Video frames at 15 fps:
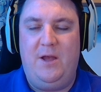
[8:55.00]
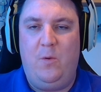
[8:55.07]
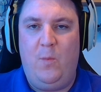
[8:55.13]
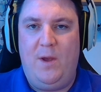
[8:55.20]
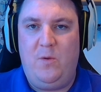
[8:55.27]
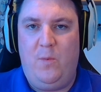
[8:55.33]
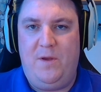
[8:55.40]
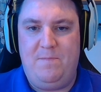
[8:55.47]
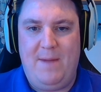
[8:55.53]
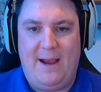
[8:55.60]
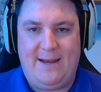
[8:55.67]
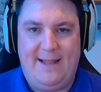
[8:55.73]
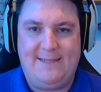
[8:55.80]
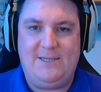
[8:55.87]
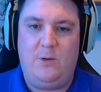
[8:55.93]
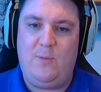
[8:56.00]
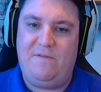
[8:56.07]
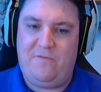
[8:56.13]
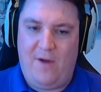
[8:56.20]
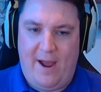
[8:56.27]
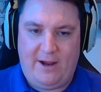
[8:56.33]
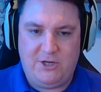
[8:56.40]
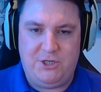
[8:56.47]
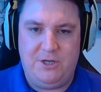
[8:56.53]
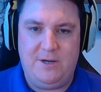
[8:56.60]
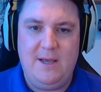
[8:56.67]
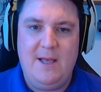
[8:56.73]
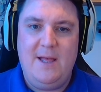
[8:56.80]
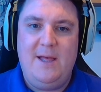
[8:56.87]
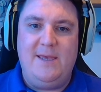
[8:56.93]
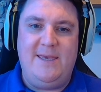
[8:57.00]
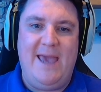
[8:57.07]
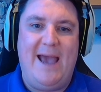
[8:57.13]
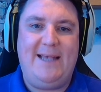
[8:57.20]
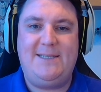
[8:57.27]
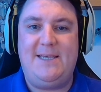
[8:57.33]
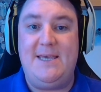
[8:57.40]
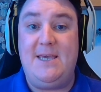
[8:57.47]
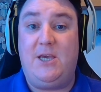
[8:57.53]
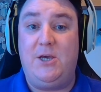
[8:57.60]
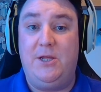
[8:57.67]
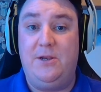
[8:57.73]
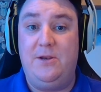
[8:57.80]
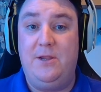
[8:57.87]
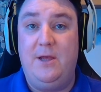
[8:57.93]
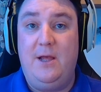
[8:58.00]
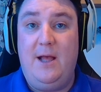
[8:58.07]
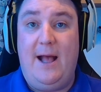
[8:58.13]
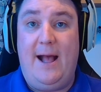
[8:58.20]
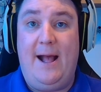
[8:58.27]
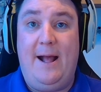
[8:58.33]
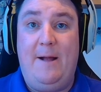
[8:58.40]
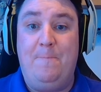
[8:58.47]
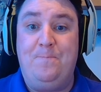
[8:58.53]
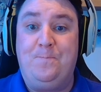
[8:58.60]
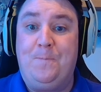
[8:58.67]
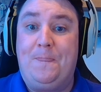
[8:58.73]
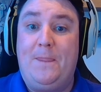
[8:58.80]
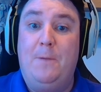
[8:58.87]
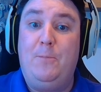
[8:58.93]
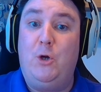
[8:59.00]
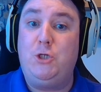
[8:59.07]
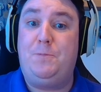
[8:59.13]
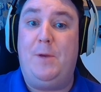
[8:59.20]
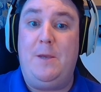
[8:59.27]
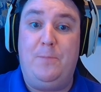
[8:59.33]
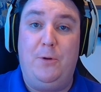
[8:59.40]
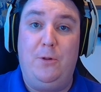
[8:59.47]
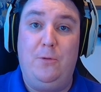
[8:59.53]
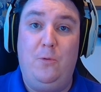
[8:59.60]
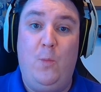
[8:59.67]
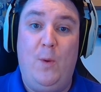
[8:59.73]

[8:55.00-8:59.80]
with magnetic refraction. Yes, he can push people